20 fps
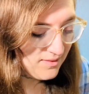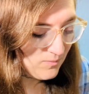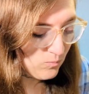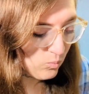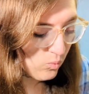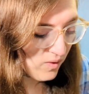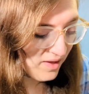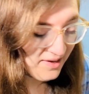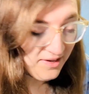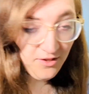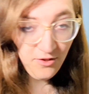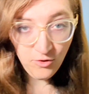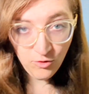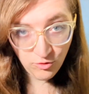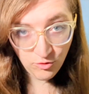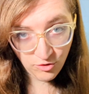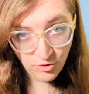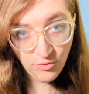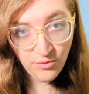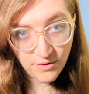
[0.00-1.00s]
when
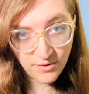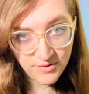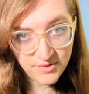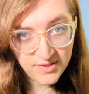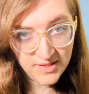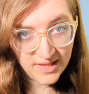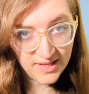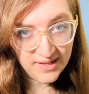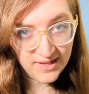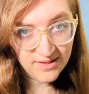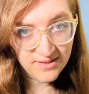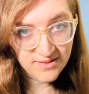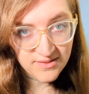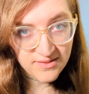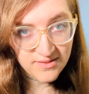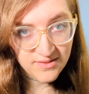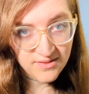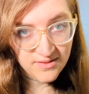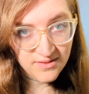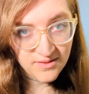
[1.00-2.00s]
you do those
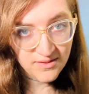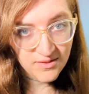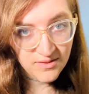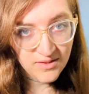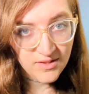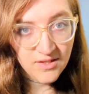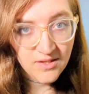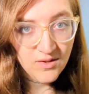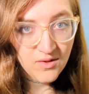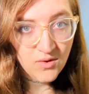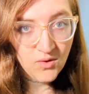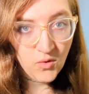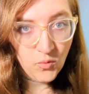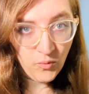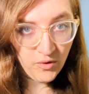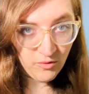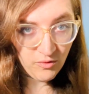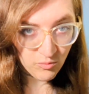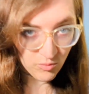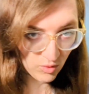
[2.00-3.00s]
things,
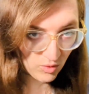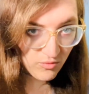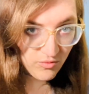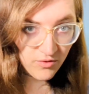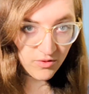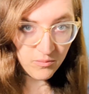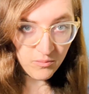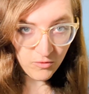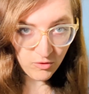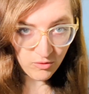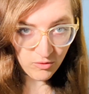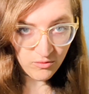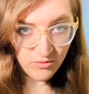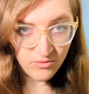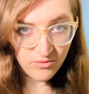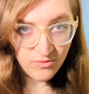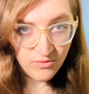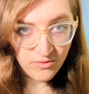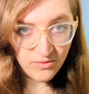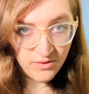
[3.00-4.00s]
we roll for the move.
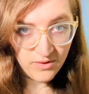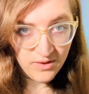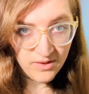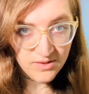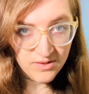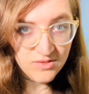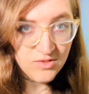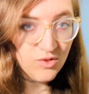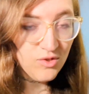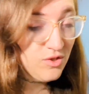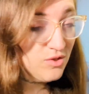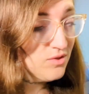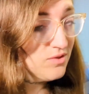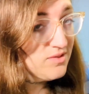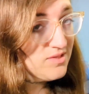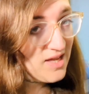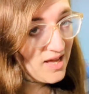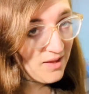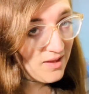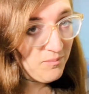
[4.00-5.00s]
So you'll
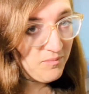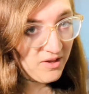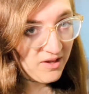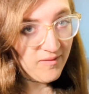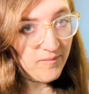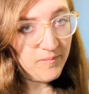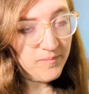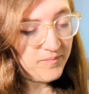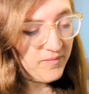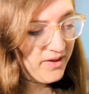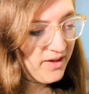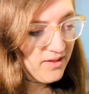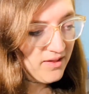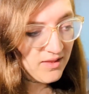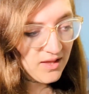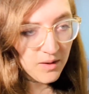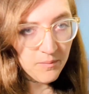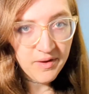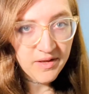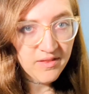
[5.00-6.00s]
tell me, hey, I
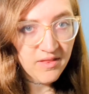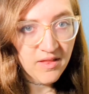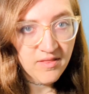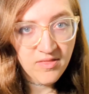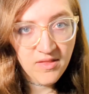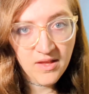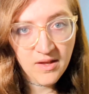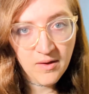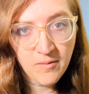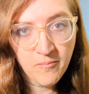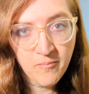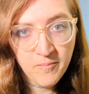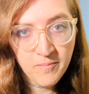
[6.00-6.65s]
lockpick that thing.